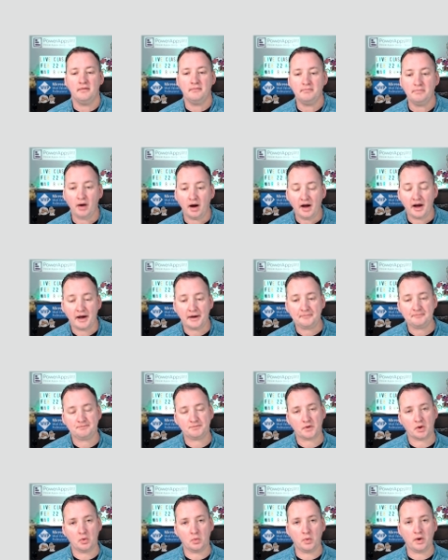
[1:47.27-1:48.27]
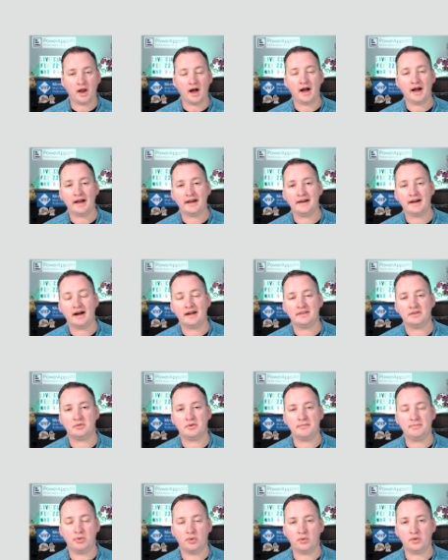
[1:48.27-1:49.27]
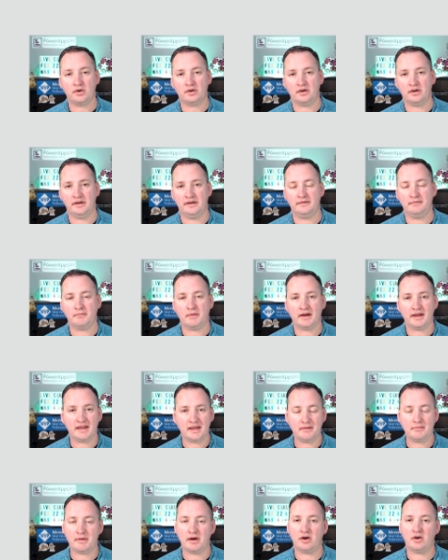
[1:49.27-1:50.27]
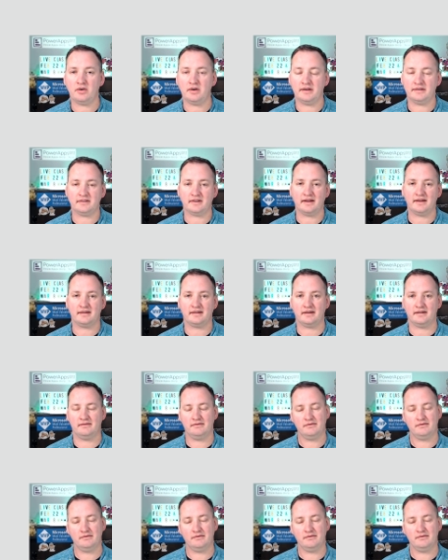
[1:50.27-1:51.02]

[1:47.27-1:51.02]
But when I got the report in my email, it's like